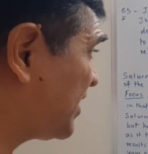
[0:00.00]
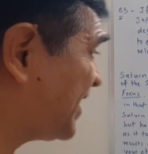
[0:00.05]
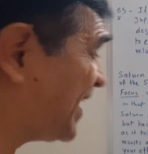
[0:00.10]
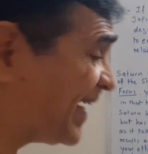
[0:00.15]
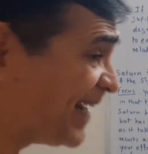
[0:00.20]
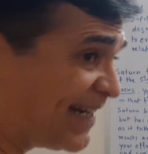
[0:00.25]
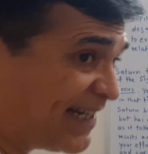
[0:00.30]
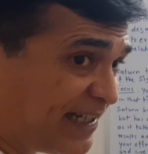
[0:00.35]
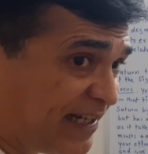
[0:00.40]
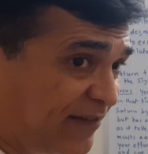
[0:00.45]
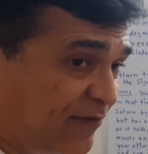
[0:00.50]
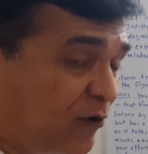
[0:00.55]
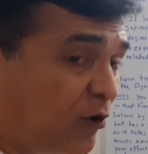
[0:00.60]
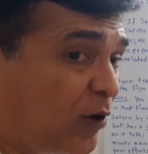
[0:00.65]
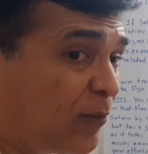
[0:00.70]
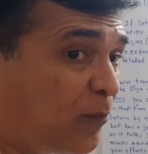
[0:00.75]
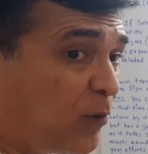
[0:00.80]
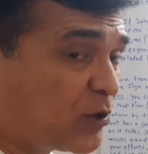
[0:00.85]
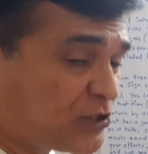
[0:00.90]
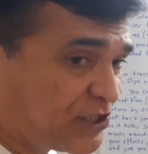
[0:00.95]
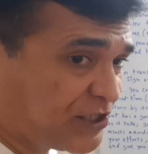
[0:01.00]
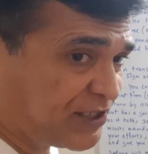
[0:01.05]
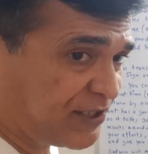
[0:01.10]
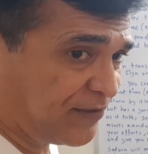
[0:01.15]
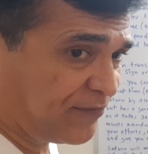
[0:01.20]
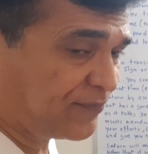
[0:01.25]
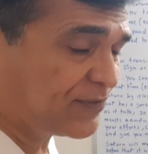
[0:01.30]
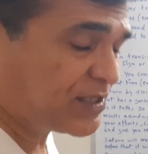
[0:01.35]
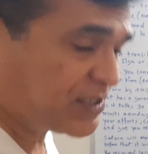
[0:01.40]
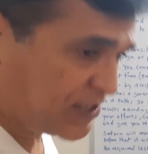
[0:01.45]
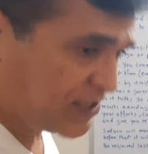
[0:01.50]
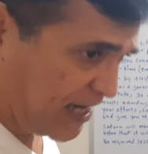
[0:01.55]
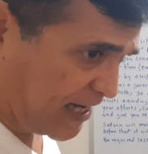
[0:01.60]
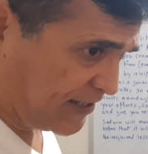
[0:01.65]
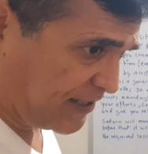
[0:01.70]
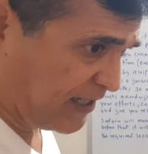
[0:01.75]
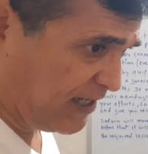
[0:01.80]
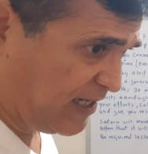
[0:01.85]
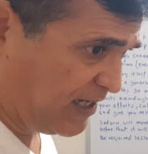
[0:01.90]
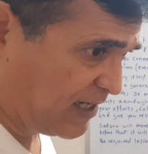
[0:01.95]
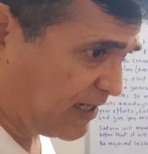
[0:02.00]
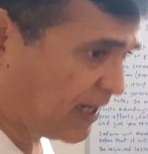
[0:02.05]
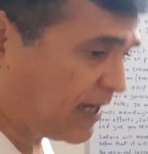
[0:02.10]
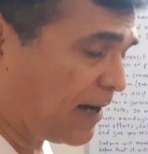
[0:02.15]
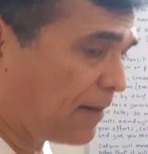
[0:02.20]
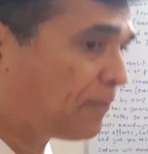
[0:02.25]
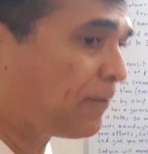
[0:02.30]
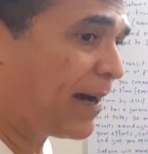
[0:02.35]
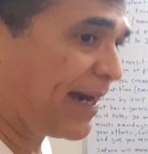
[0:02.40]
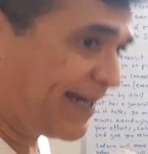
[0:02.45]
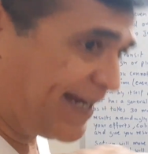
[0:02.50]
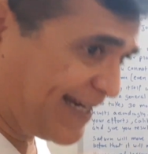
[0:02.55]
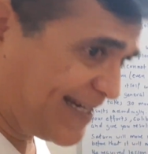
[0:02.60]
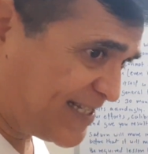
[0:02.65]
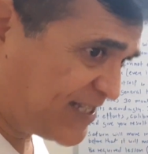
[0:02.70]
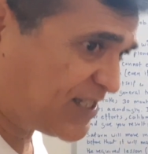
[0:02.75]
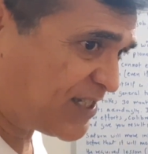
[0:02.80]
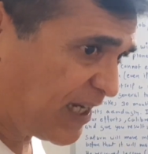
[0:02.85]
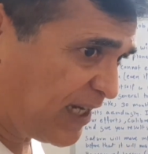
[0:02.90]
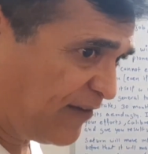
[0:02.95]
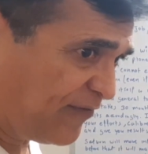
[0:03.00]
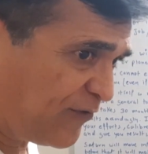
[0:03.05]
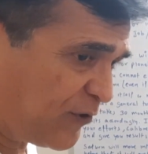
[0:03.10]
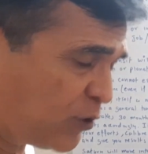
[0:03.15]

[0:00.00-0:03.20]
negative or positive. Saturn by itself,